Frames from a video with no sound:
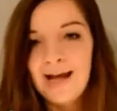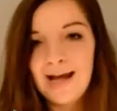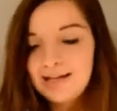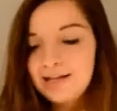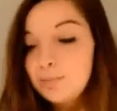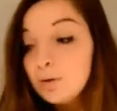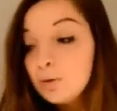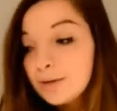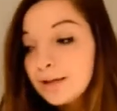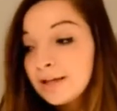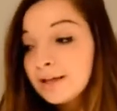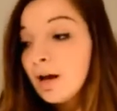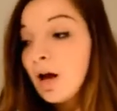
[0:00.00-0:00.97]
and it will
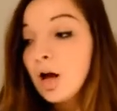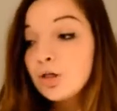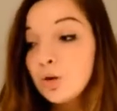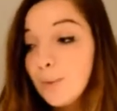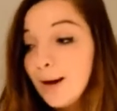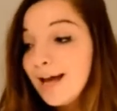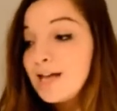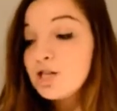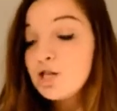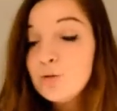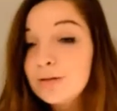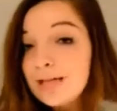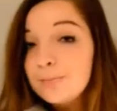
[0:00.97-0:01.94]
be the way
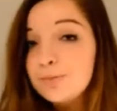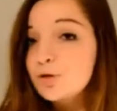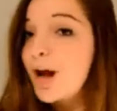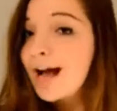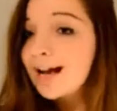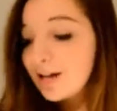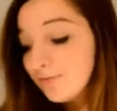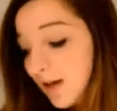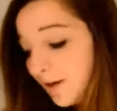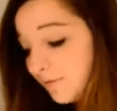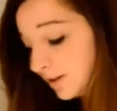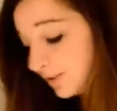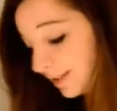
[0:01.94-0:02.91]
you keep track of
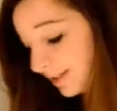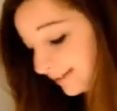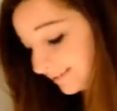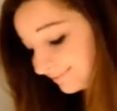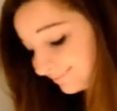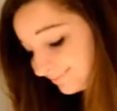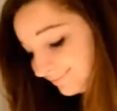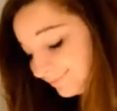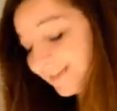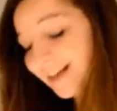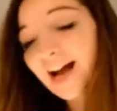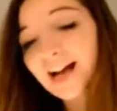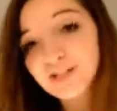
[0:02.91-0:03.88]
everything
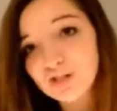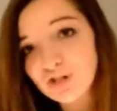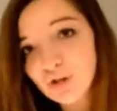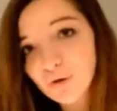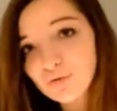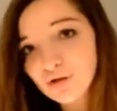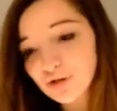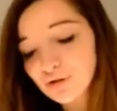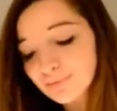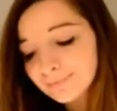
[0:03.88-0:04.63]
I just showed you.